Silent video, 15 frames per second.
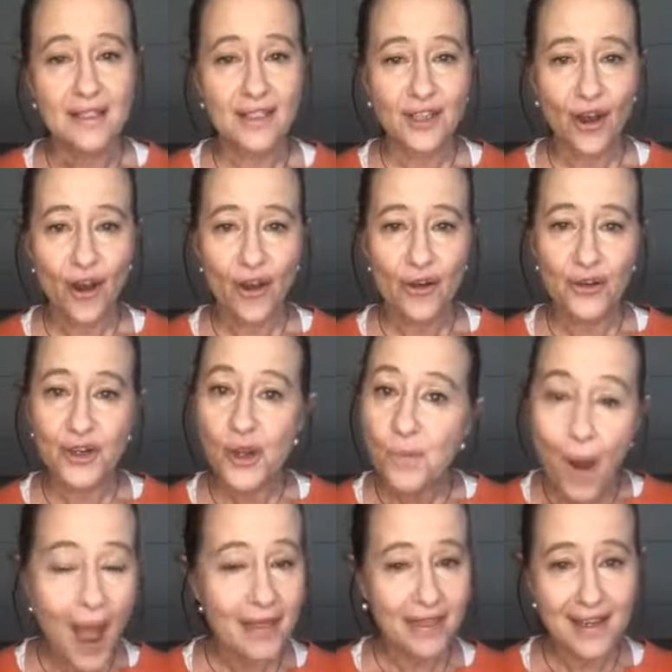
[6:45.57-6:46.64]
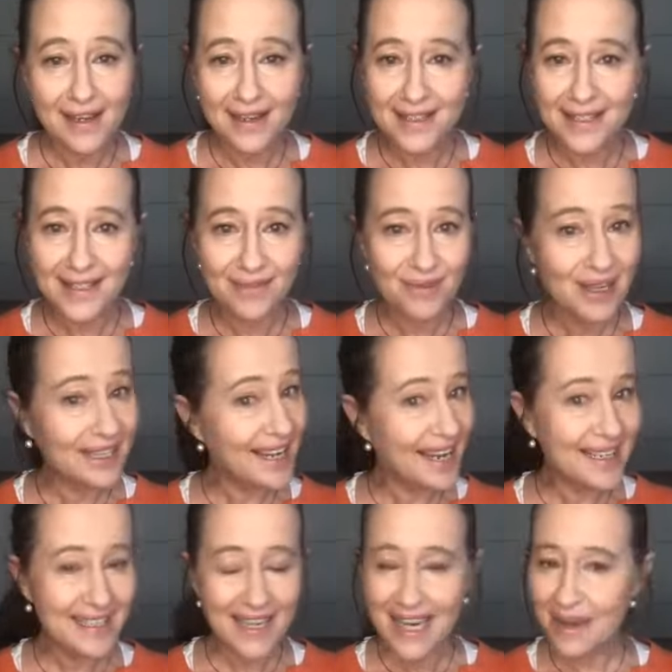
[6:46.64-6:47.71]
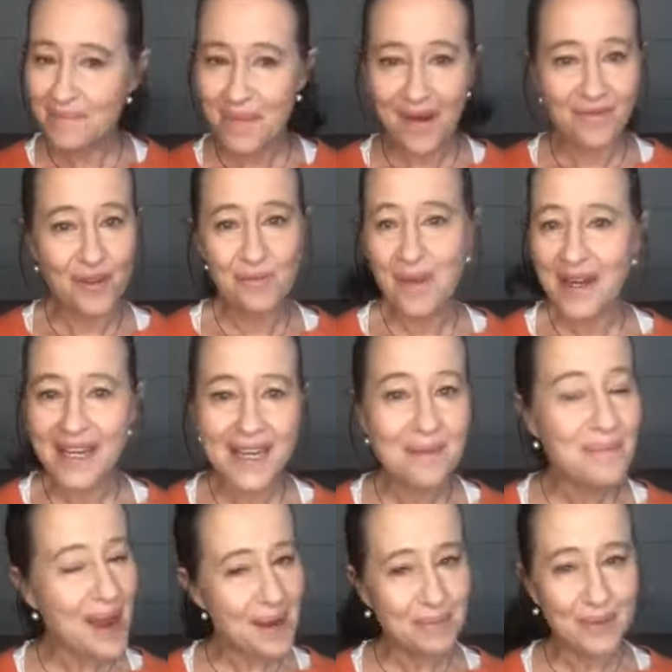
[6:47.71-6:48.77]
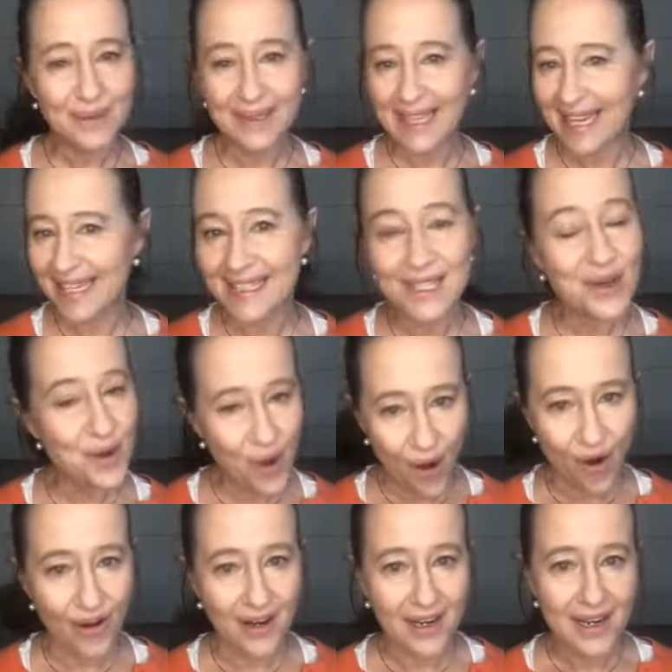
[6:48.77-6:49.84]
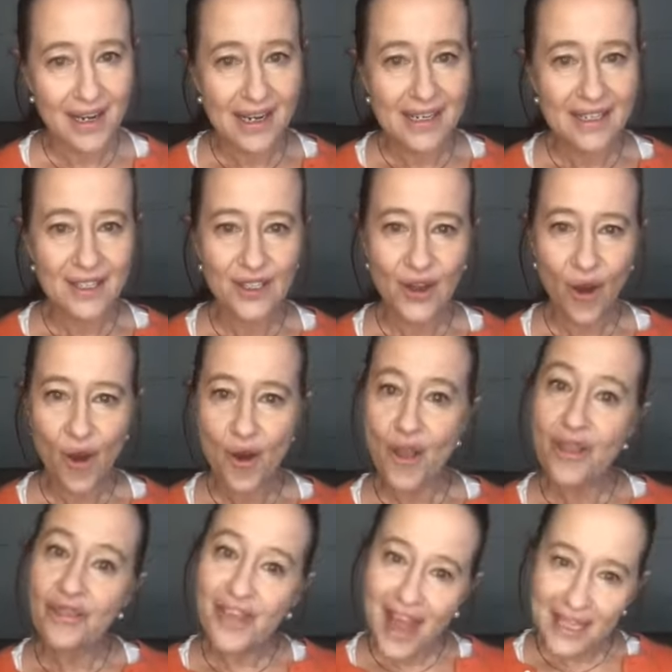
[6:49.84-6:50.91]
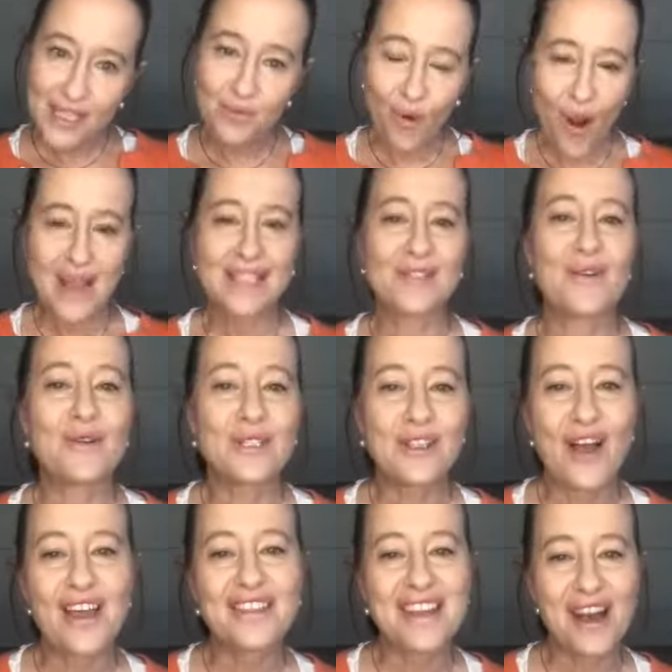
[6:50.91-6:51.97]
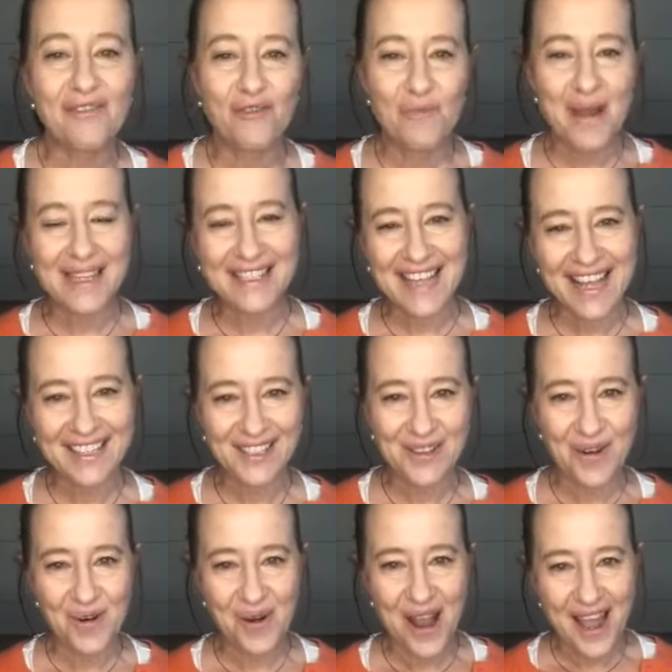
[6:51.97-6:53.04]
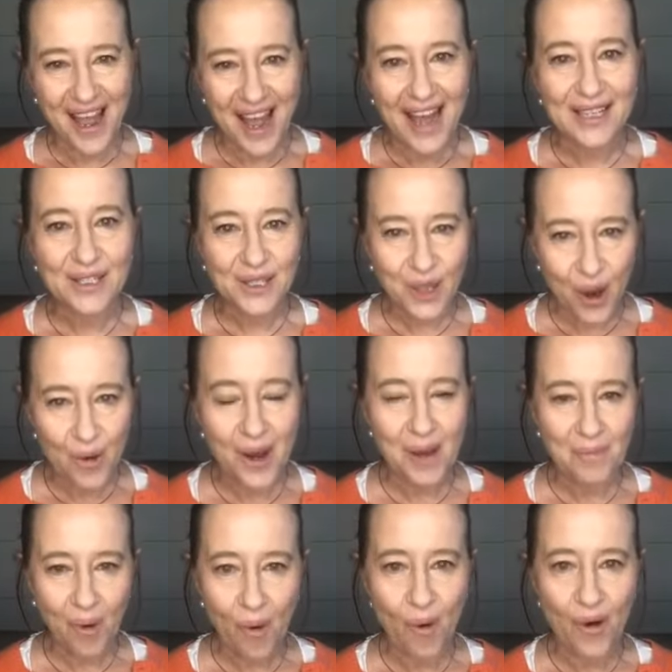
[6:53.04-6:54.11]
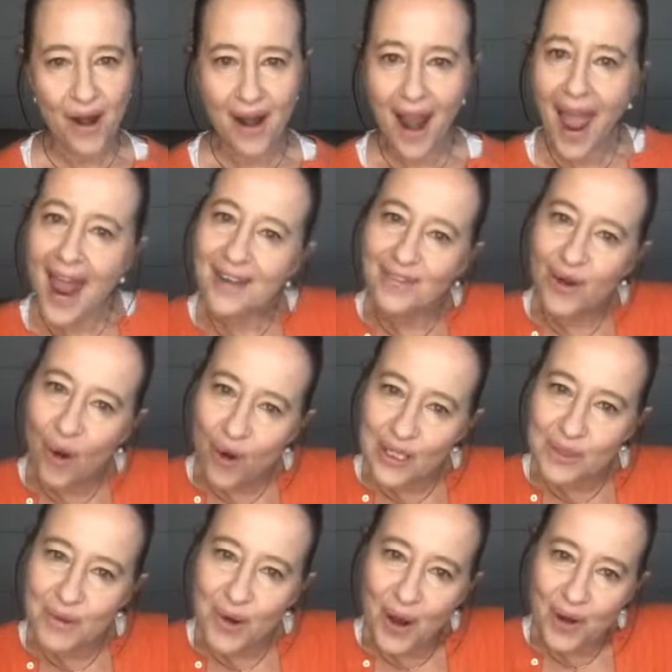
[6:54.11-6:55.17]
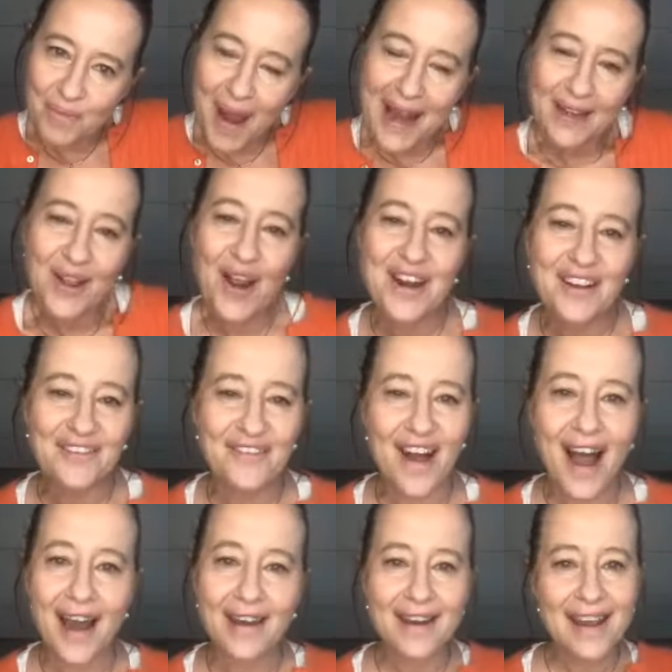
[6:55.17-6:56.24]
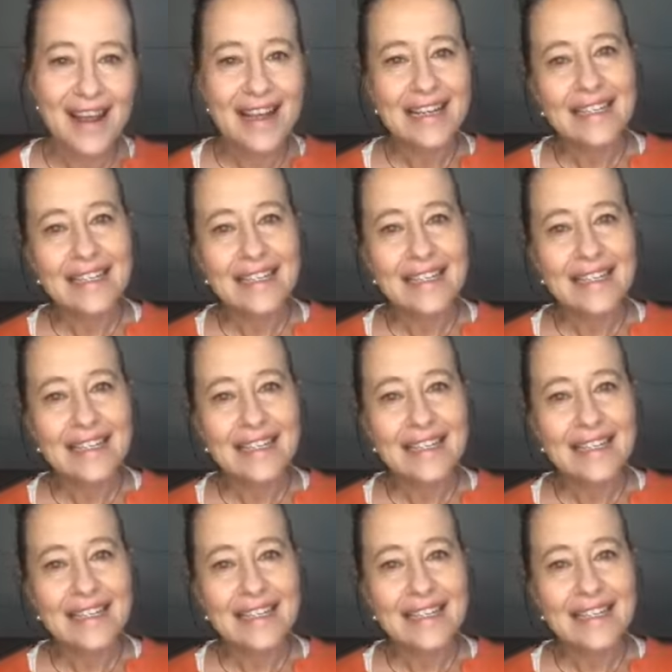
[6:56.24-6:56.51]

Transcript: So you might think it's really easy, but for many people it's not. So that's why songs like the Alphabet Sound Song are so important. And of course, we've got to make learning fun.